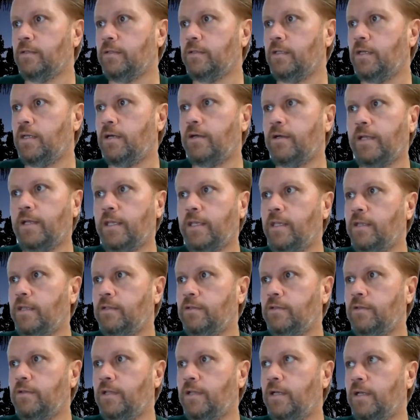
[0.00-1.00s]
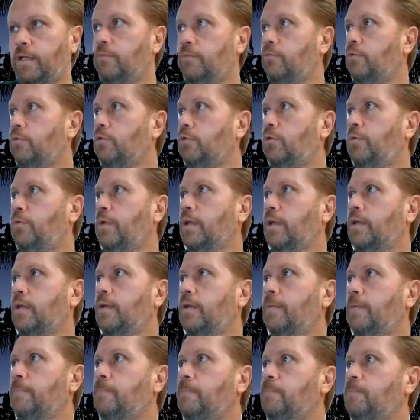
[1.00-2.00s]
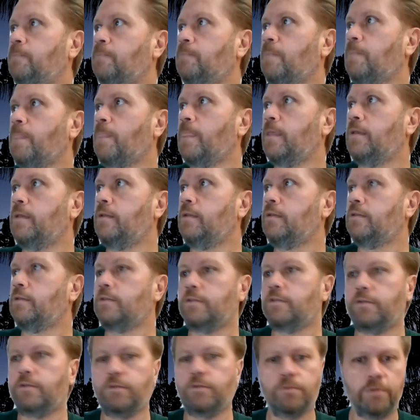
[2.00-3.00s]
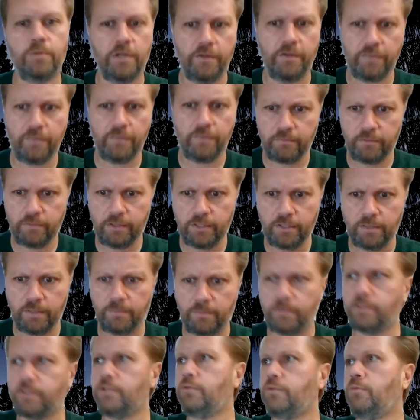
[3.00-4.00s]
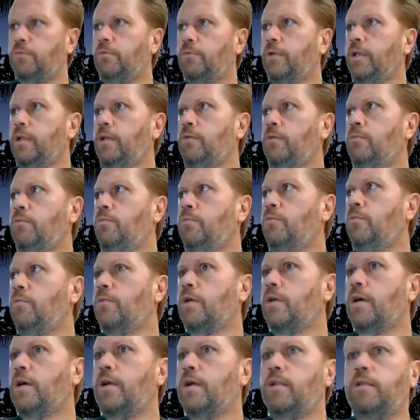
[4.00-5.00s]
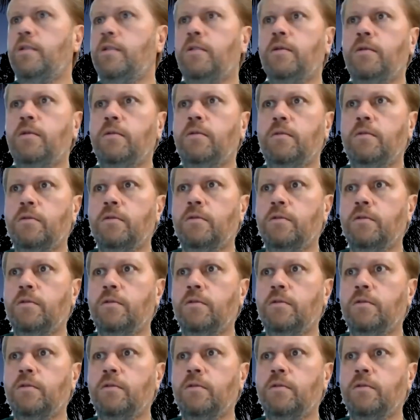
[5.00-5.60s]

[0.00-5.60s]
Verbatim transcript: No, I can't do that real quick. So 12, 3, number 21.